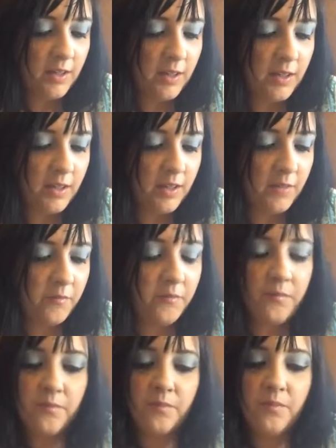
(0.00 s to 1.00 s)

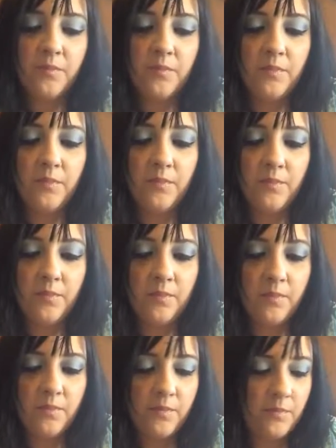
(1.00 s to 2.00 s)

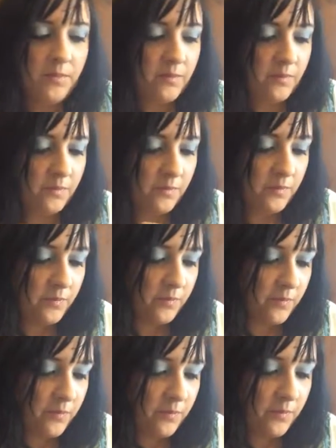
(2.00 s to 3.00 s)

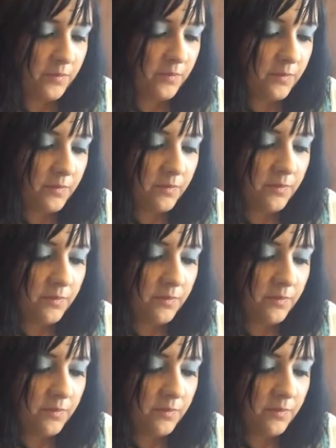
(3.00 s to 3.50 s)
(no one is talking)